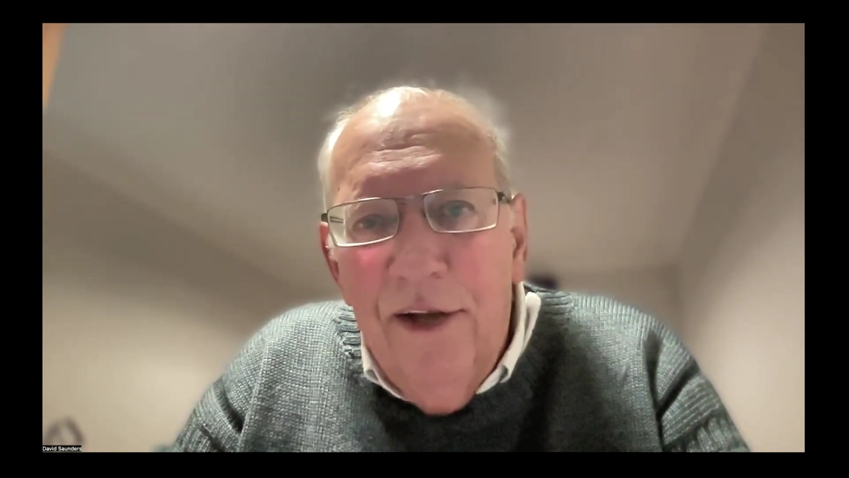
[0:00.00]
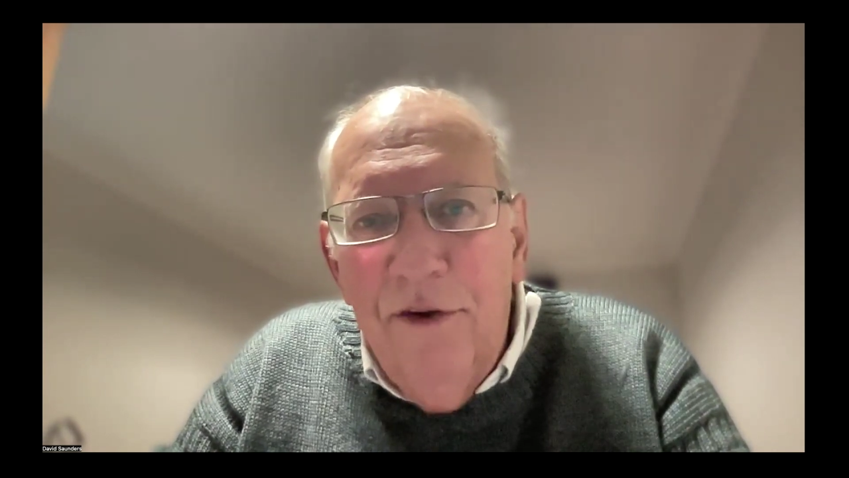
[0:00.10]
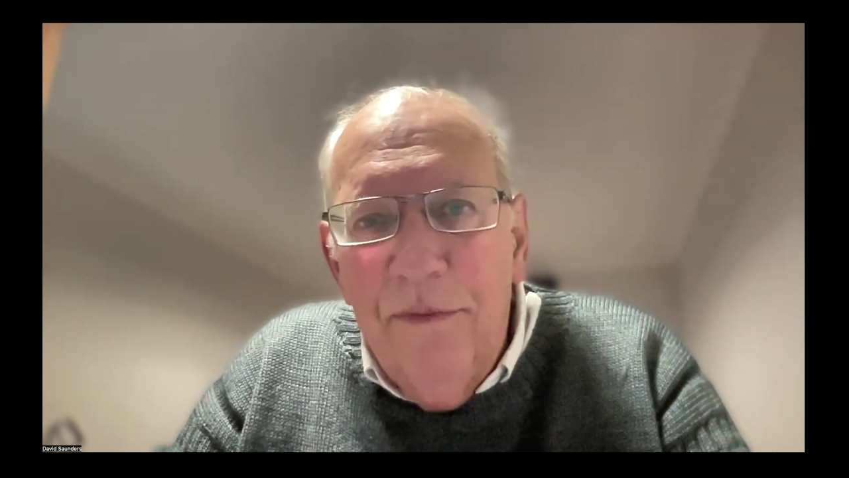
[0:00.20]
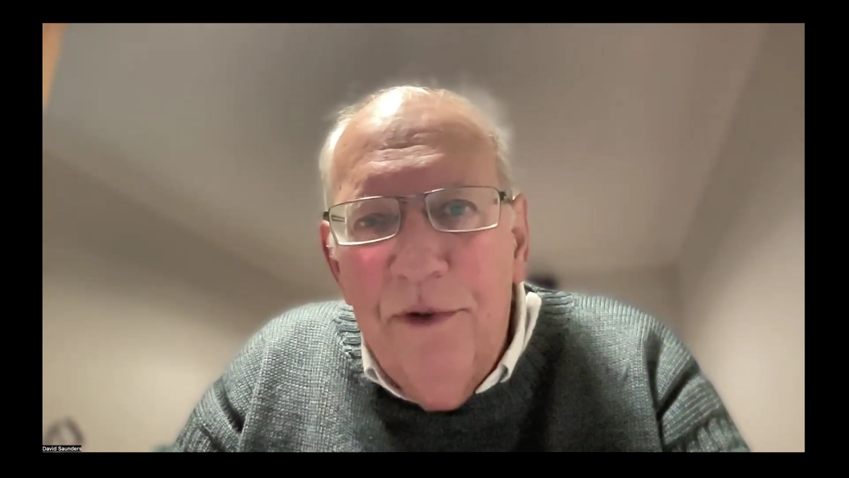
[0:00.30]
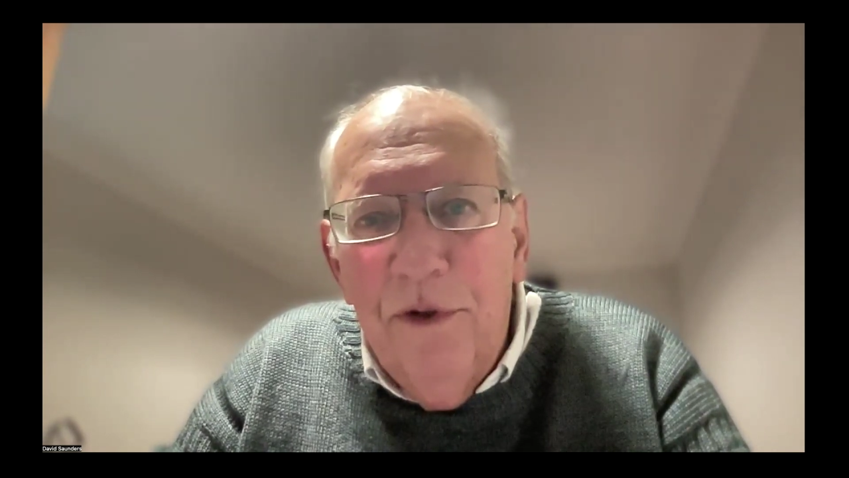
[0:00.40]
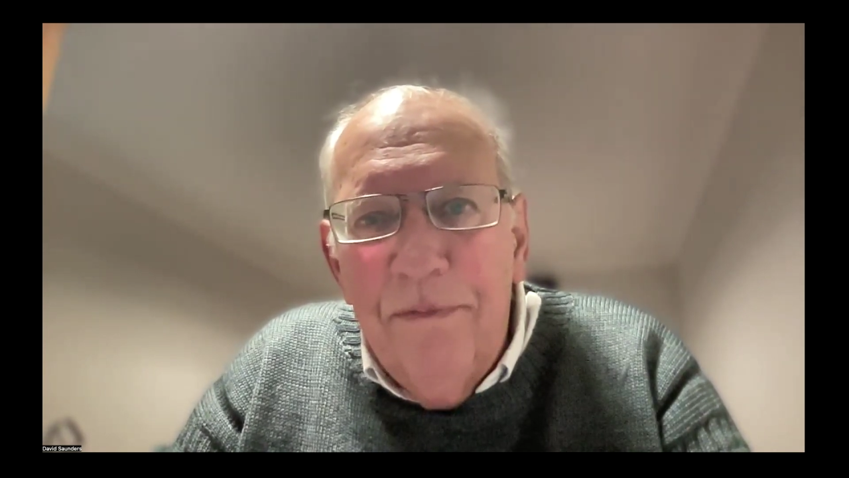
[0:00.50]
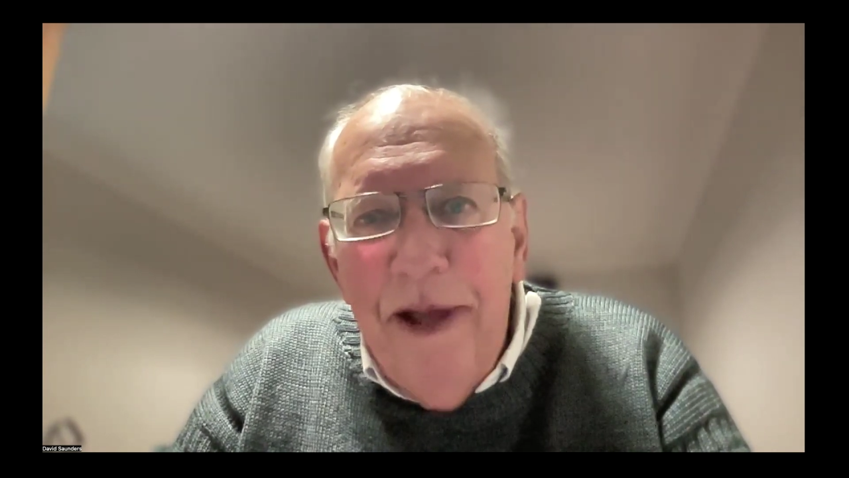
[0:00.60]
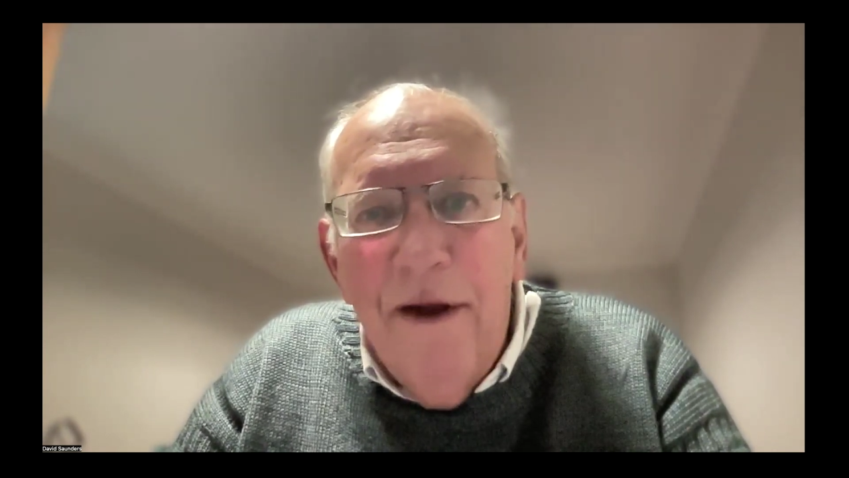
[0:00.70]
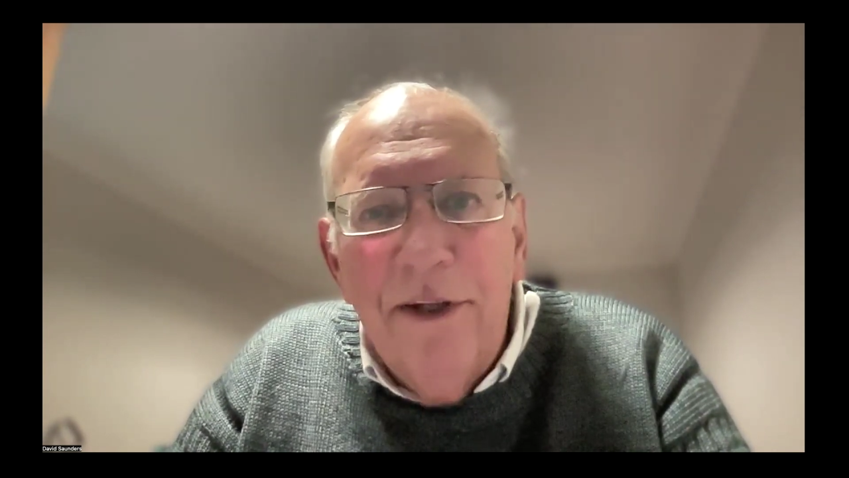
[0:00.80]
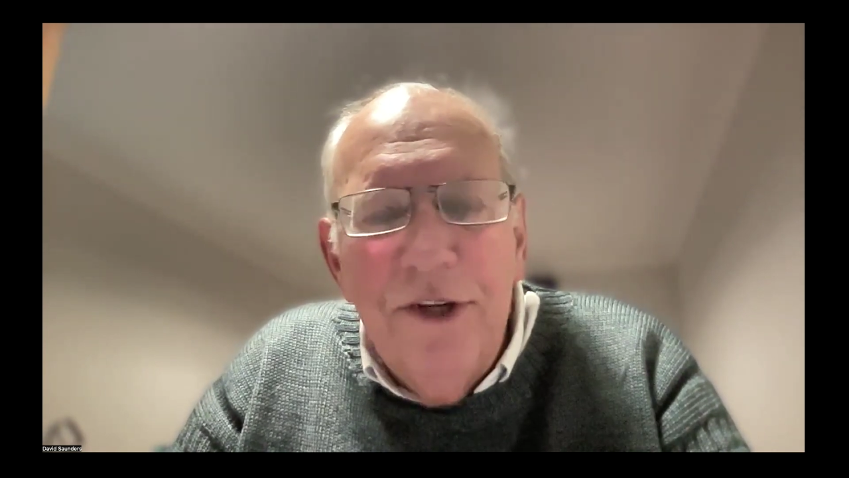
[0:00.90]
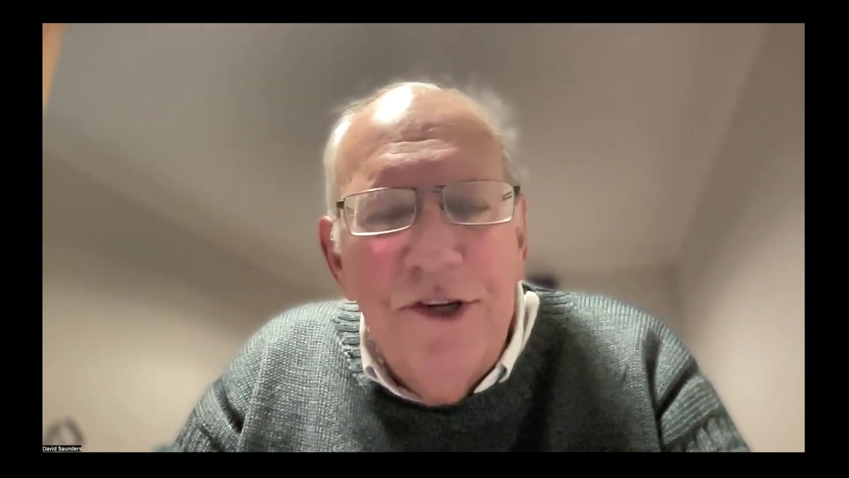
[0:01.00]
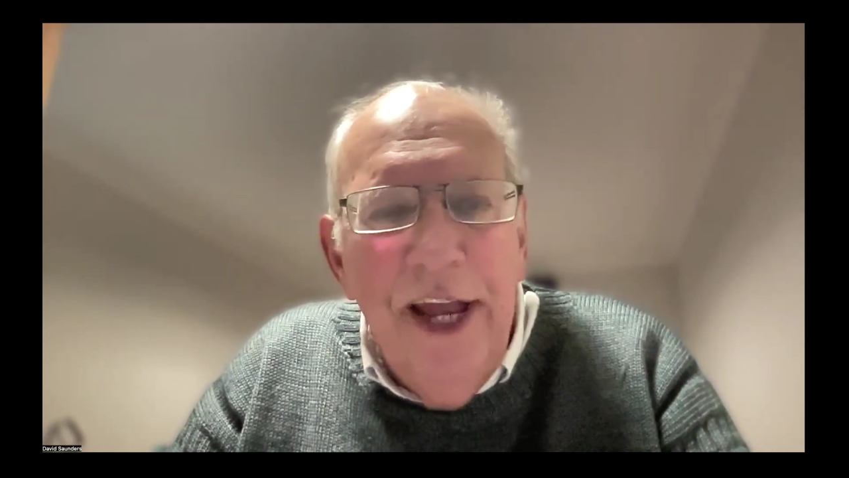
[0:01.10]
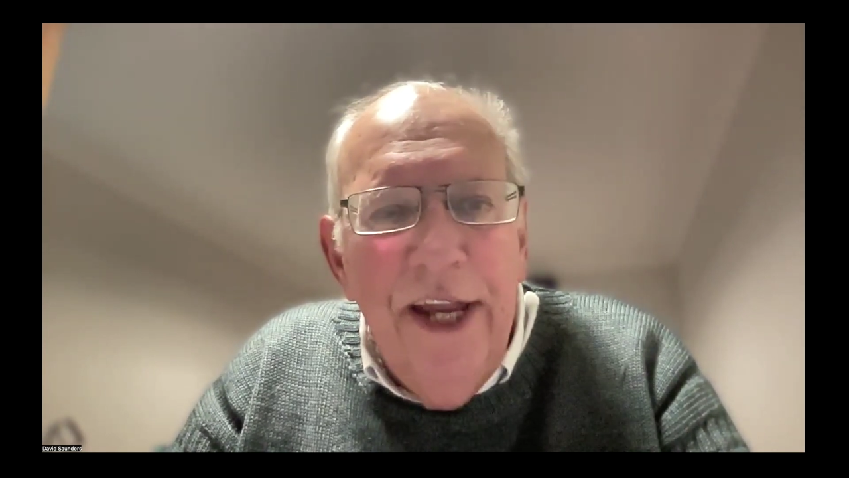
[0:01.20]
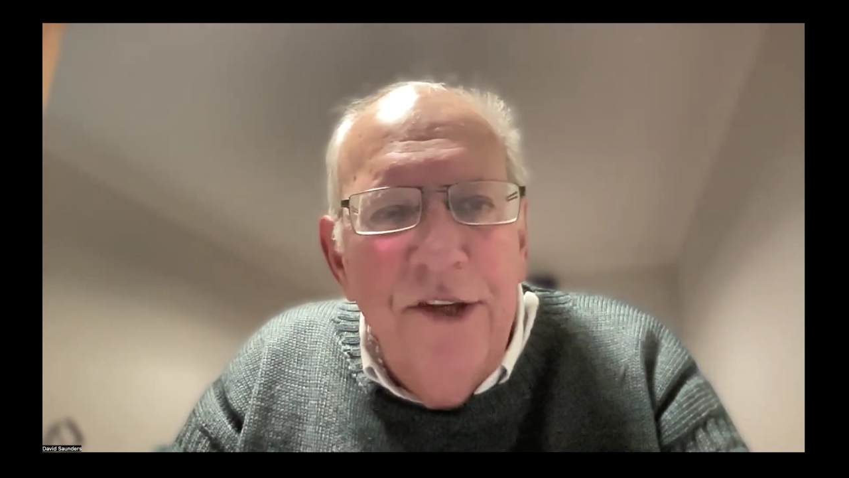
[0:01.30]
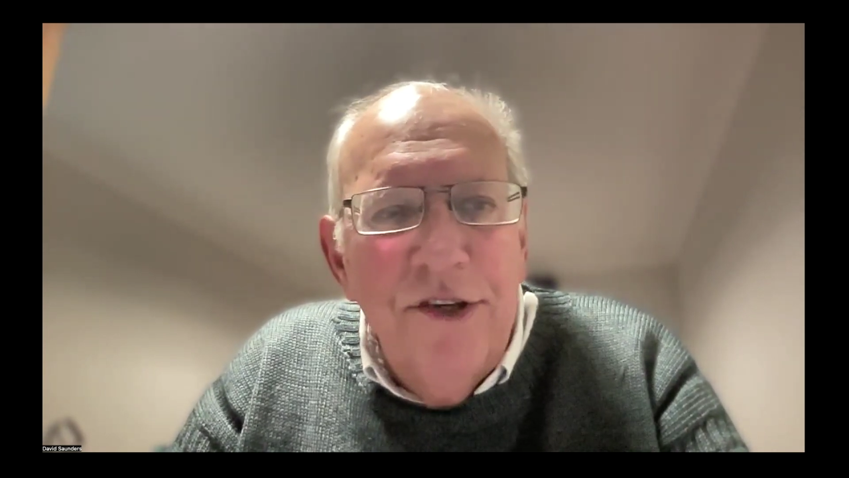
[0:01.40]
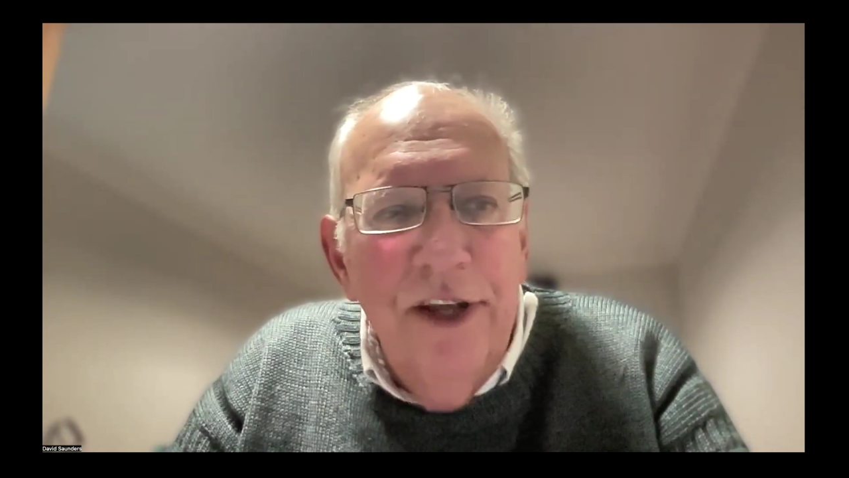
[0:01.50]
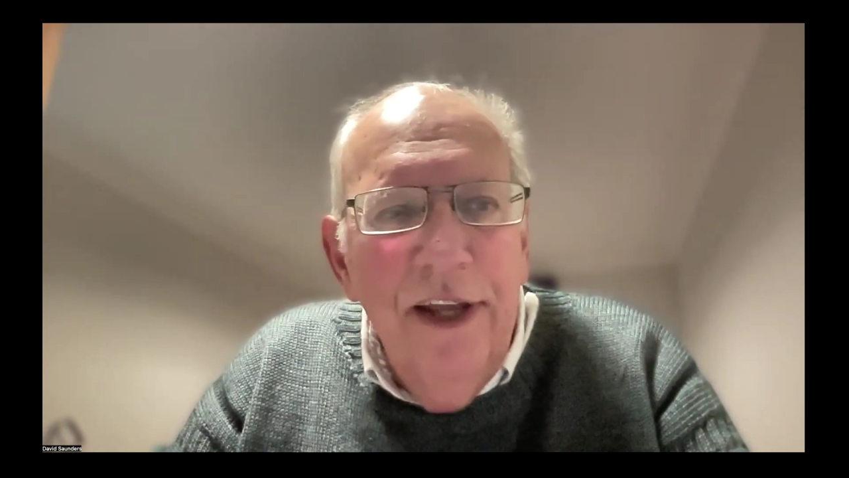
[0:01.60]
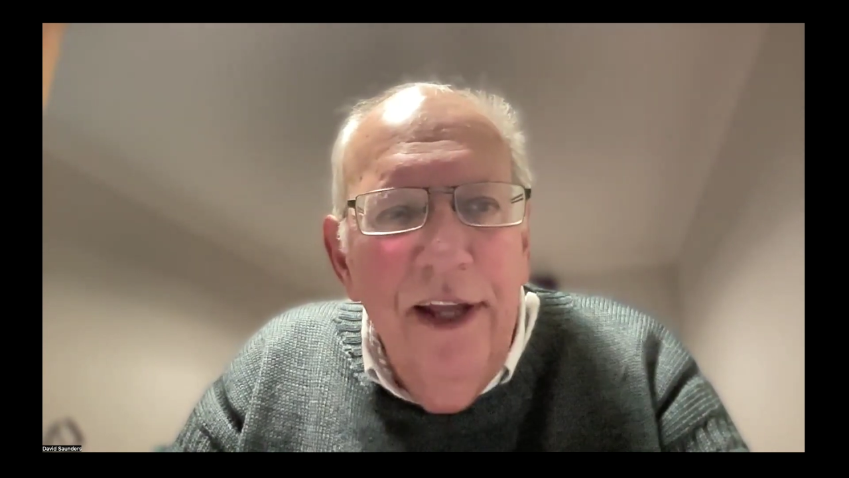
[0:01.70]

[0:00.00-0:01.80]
group called Power to Change,